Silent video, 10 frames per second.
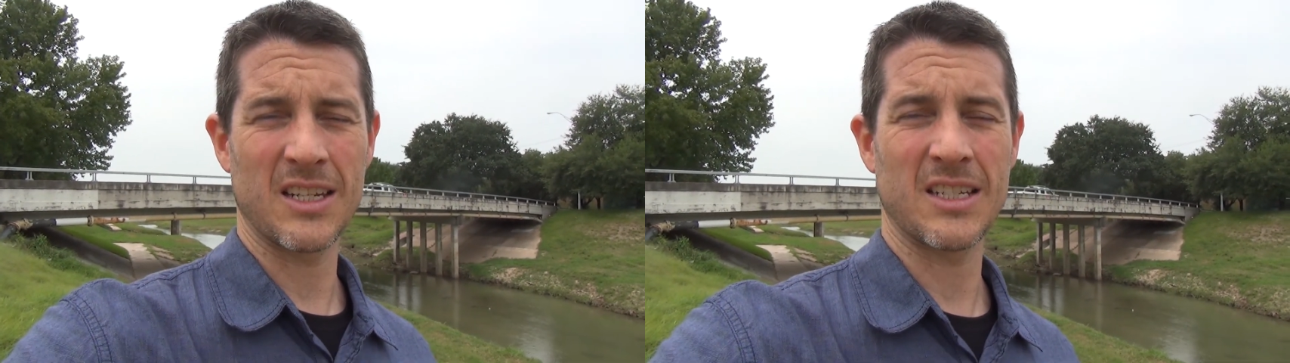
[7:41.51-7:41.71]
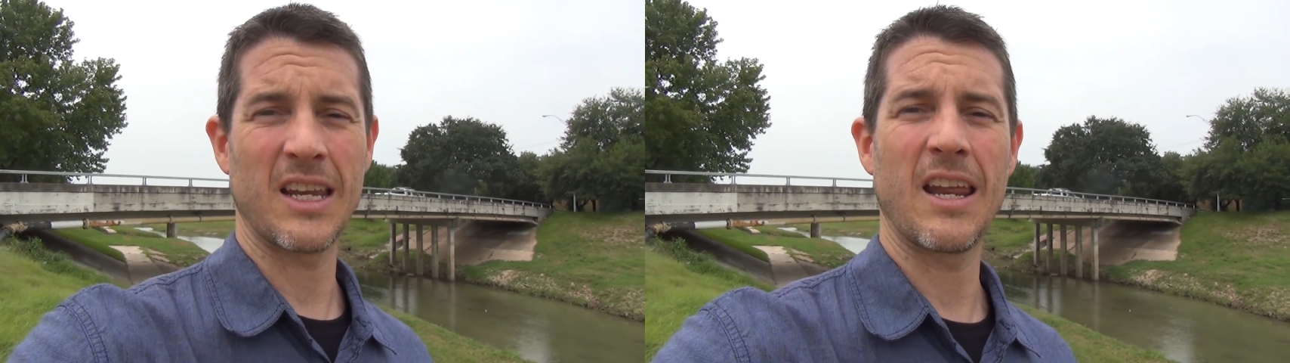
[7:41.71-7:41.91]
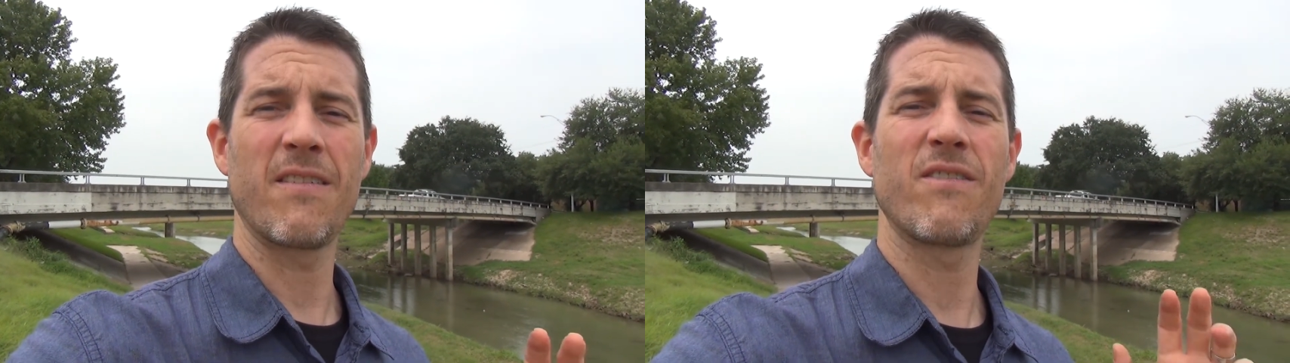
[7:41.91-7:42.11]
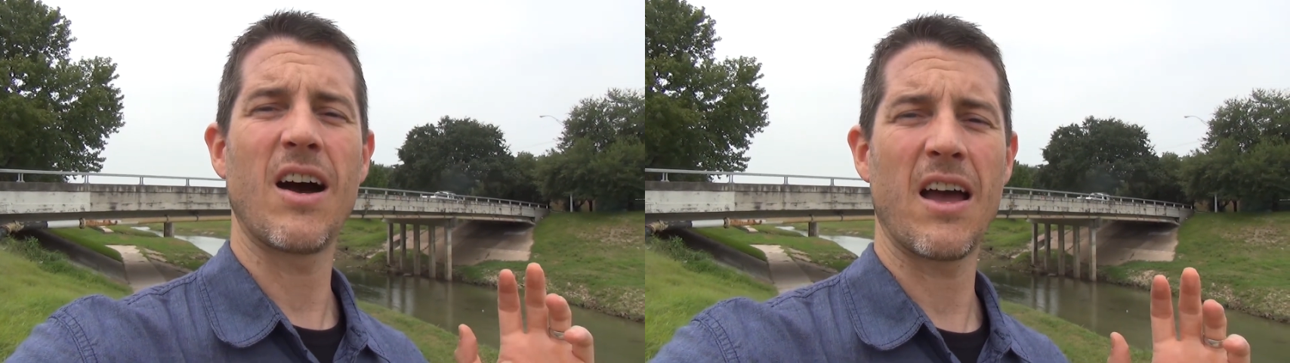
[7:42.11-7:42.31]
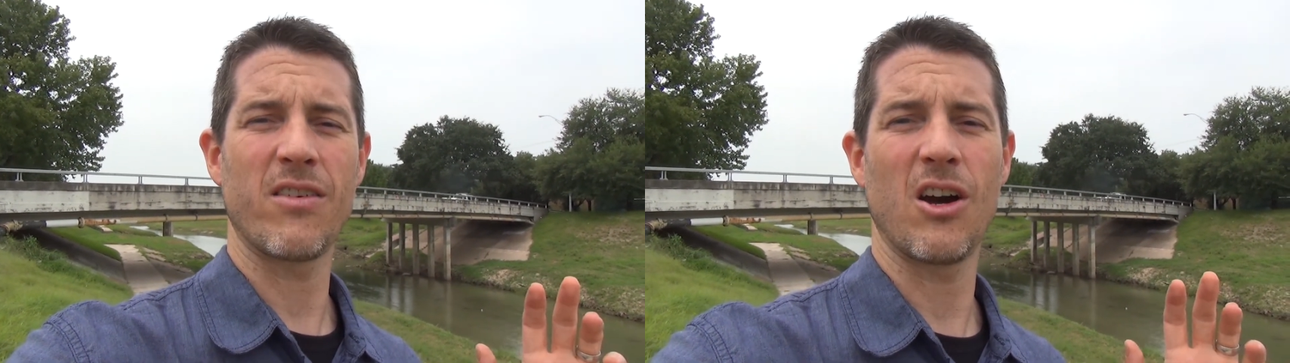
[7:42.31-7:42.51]
isn't in a
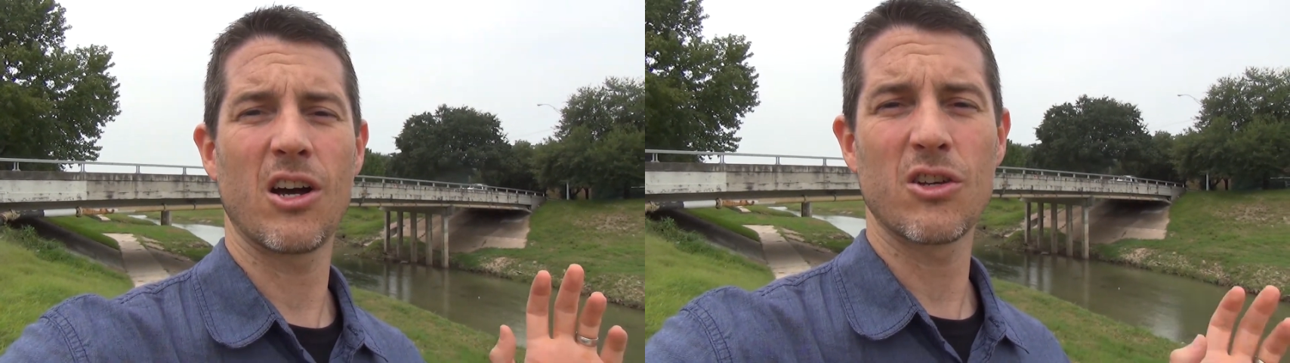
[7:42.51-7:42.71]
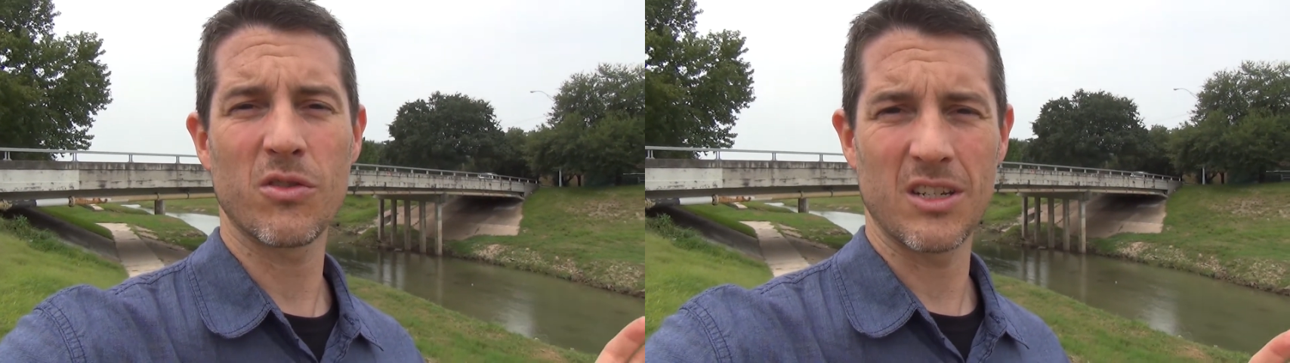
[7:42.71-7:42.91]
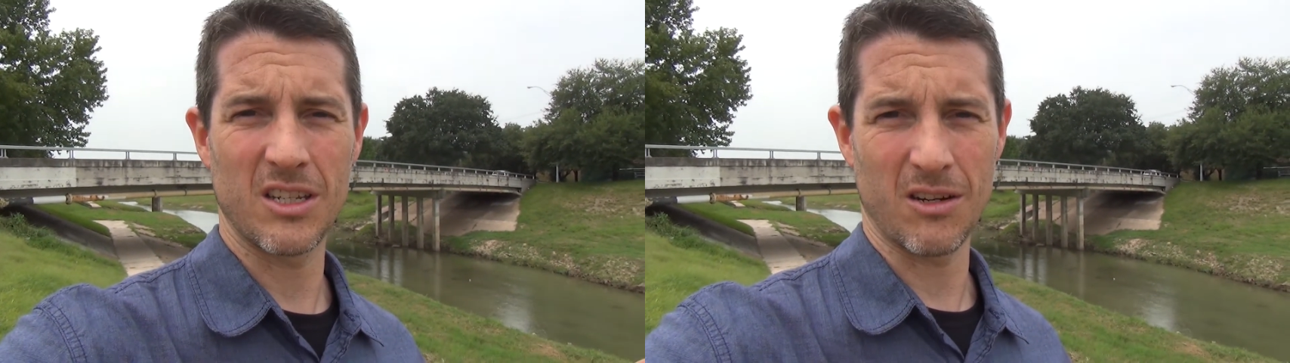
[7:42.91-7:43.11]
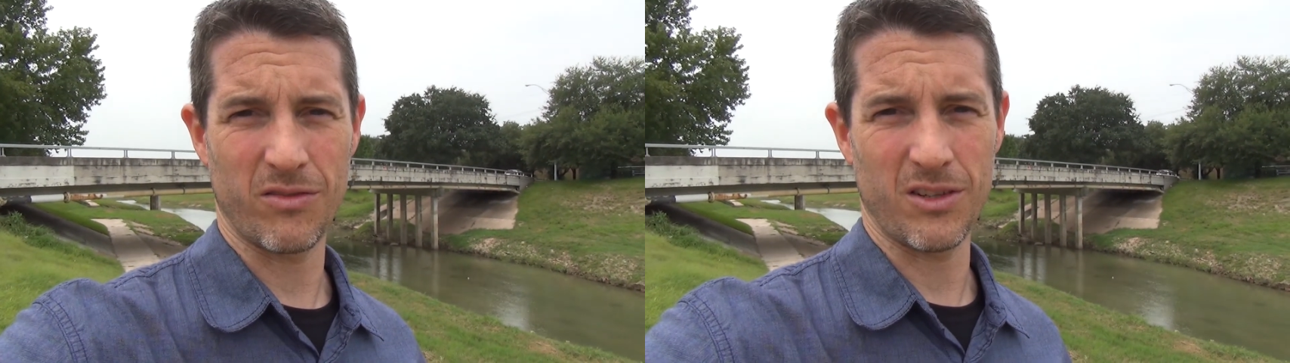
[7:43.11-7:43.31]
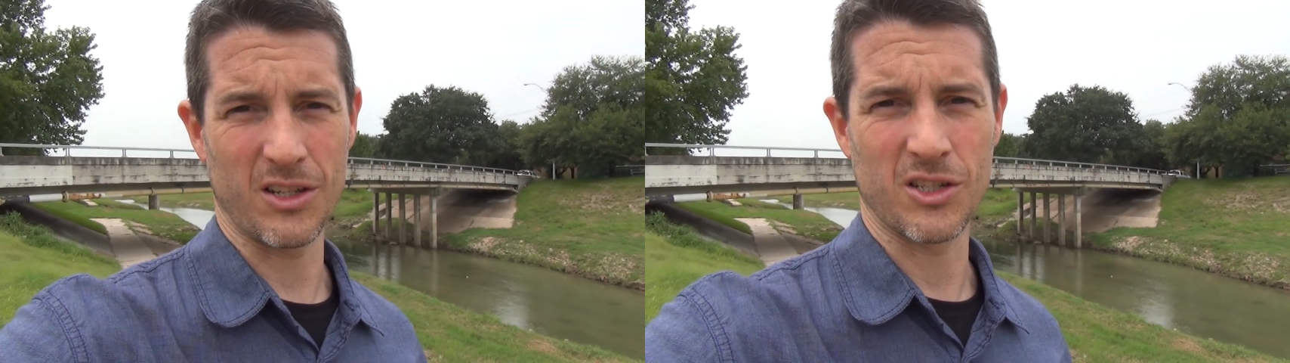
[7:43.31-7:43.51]
500-year
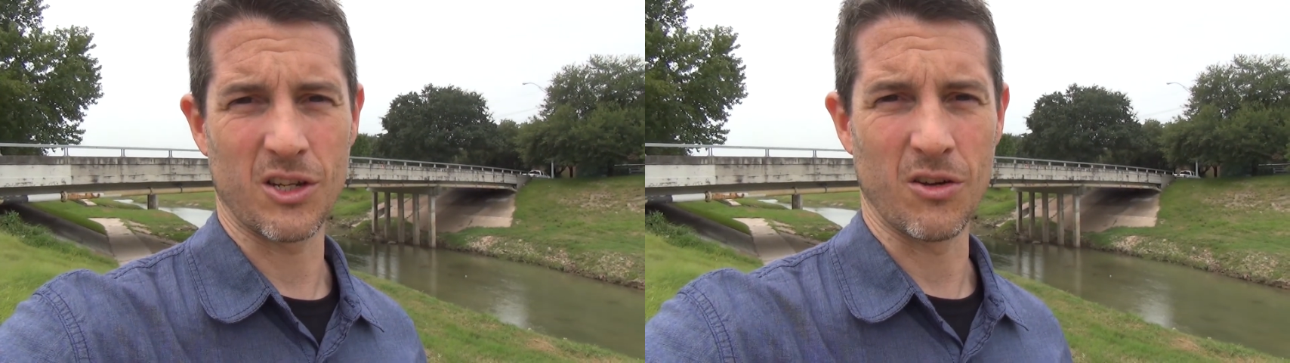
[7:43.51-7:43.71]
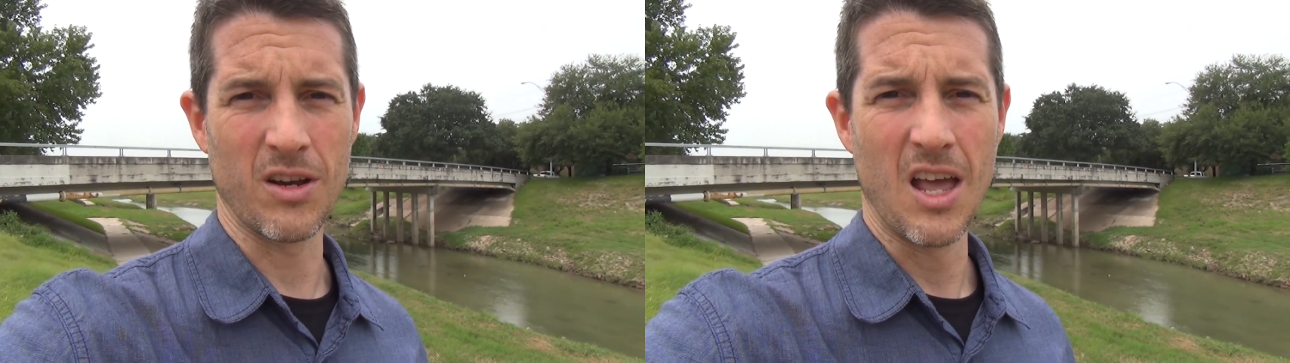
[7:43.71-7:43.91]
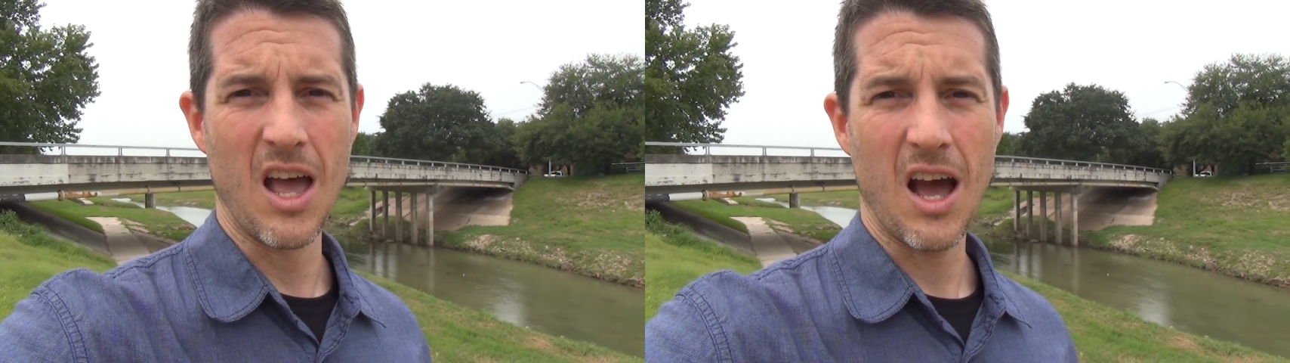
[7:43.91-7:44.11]
flood zone.